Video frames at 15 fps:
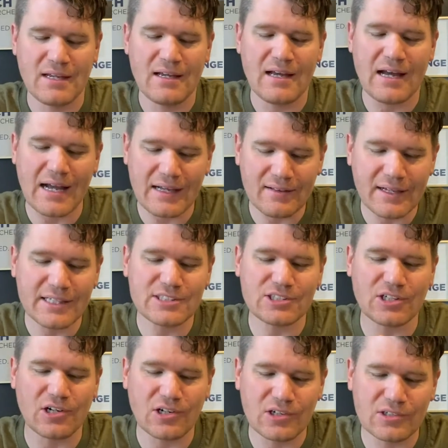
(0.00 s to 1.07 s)

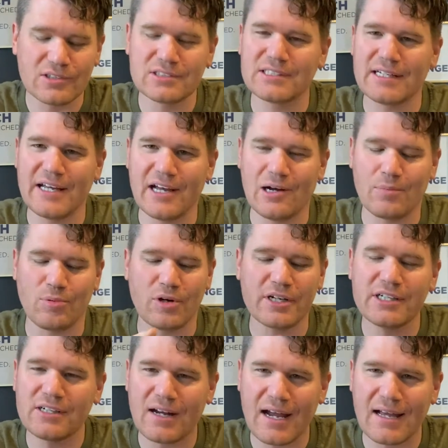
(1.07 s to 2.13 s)
Highlights, hurdles, and help. What are
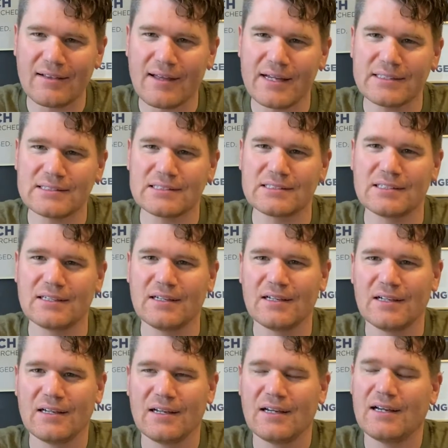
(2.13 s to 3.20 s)
your highlights?
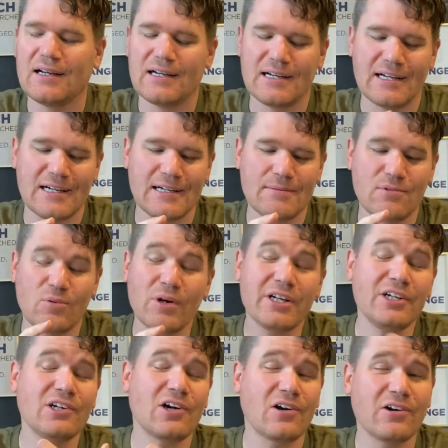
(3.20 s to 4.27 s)
Um, what
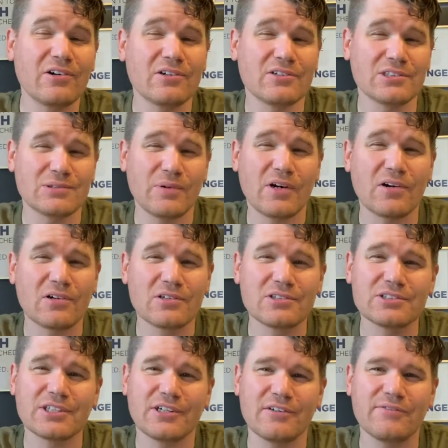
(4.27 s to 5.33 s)
are your hurdles? What
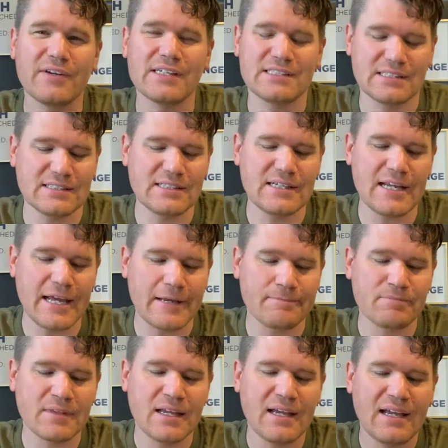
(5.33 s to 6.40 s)
hurdles are you facing today?
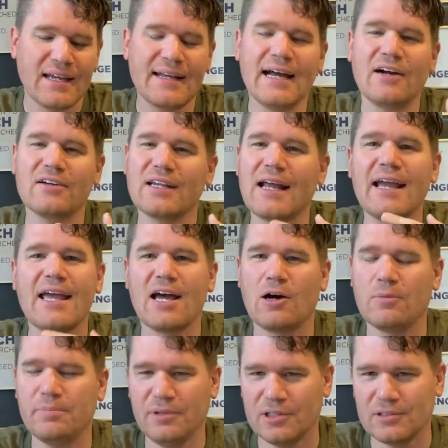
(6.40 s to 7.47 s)
And how can I
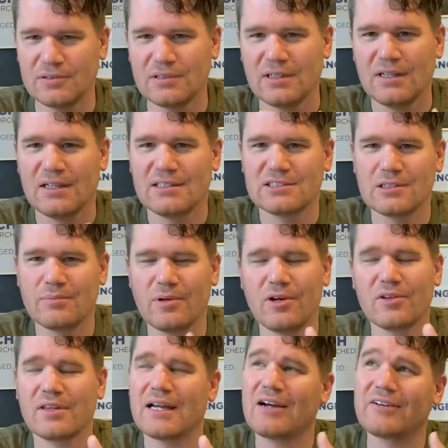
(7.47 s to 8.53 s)
help you? So,
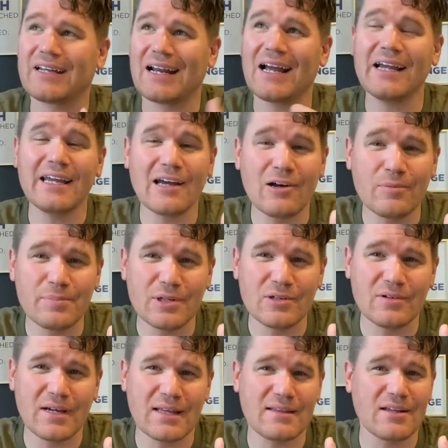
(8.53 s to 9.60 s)
both how can I help
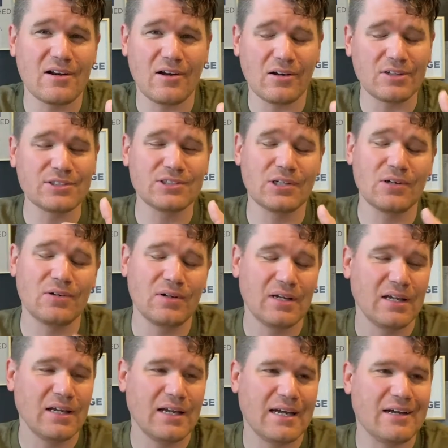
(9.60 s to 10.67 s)
you, and then also
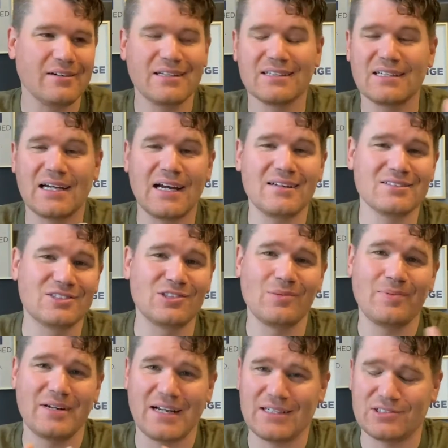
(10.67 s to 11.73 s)
how can God
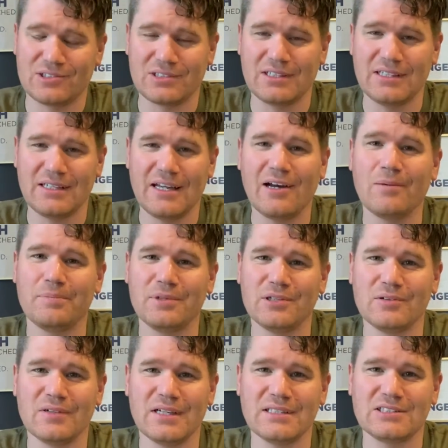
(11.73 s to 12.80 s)
supernaturally help
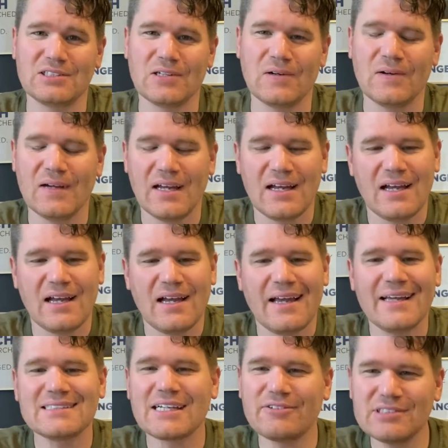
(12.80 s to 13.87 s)
you? And so,
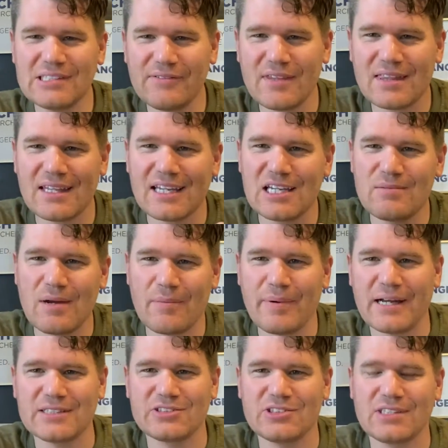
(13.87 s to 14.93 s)
as I was even thinking about
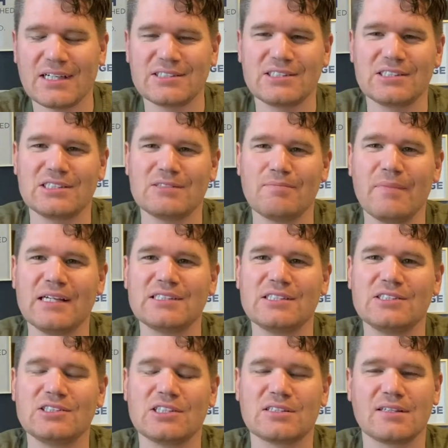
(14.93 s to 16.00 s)
Pastor Josh's
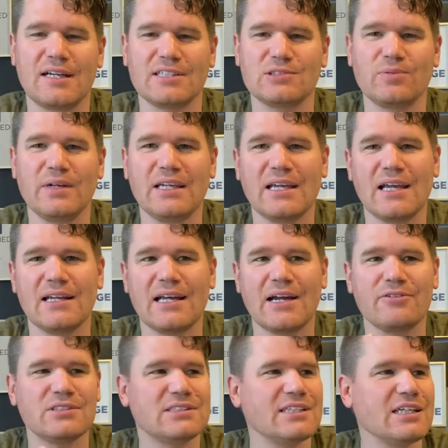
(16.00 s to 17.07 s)
message this last weekend,
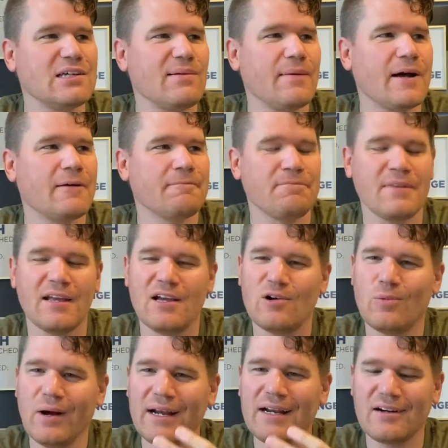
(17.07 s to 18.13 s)
I was thinking about
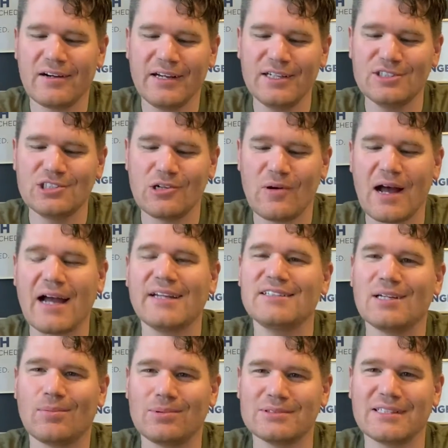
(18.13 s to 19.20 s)
what area do I
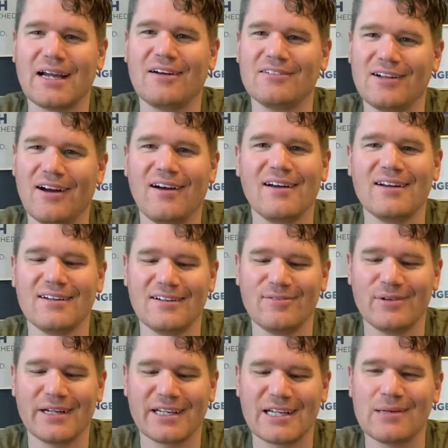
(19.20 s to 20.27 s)
double down on
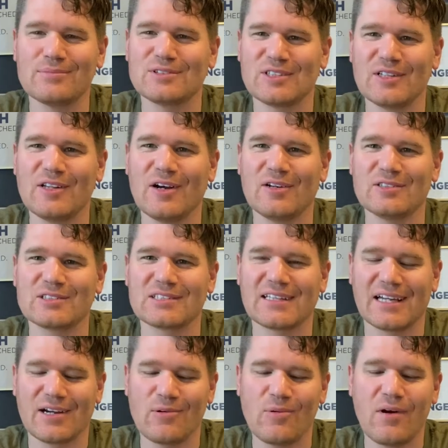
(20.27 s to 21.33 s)
when it comes to those?
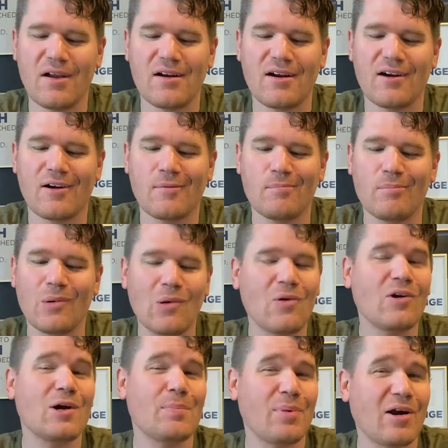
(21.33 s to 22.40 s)
Like, what are
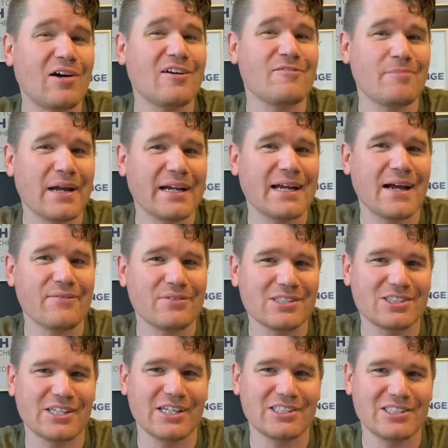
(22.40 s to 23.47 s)
more a part of my
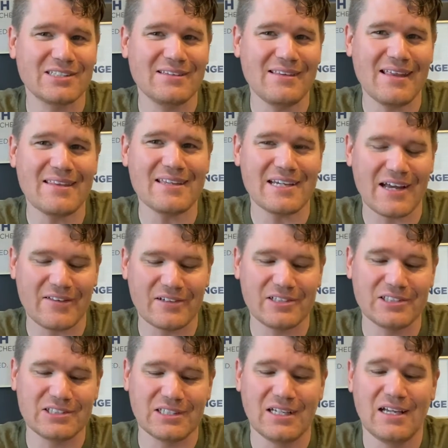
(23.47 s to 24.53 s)
conversation than the
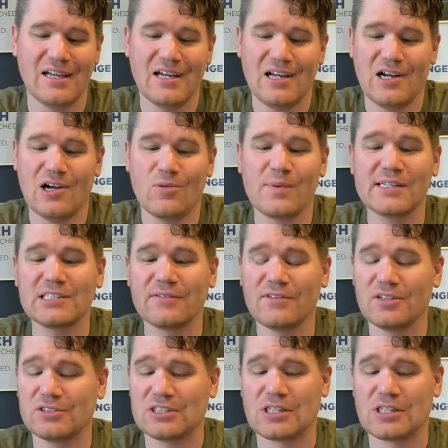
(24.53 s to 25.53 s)
others? Uh, which of those